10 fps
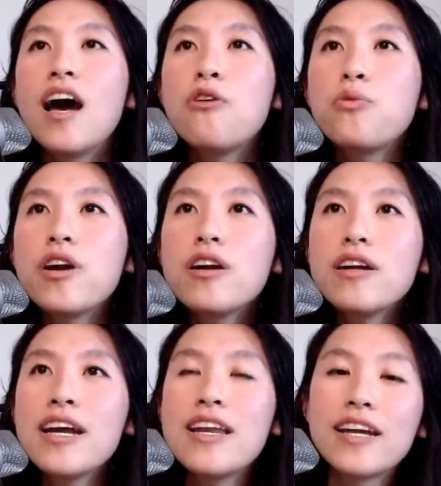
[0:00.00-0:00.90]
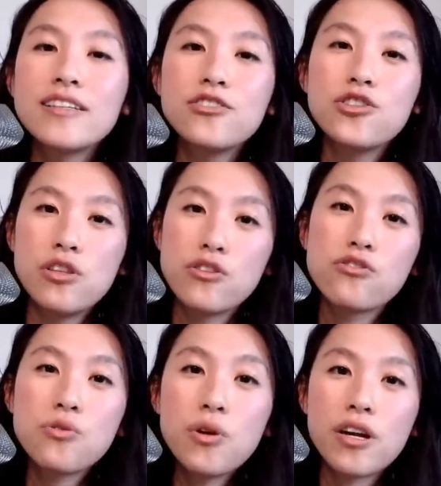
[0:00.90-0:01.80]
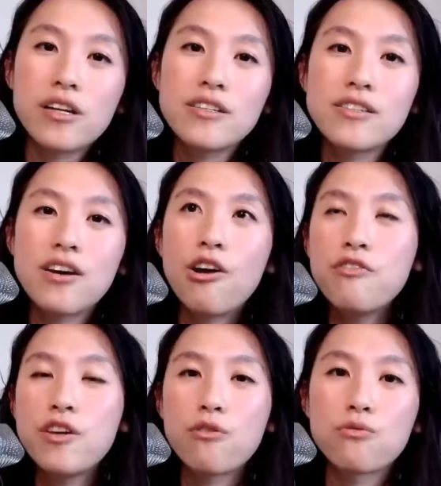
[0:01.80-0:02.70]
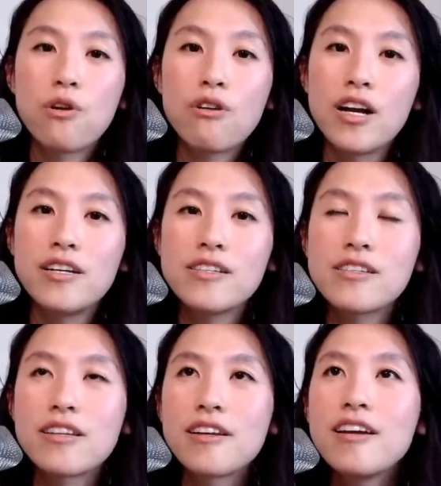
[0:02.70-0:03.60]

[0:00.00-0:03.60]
And we're connecting to the source of the auroras,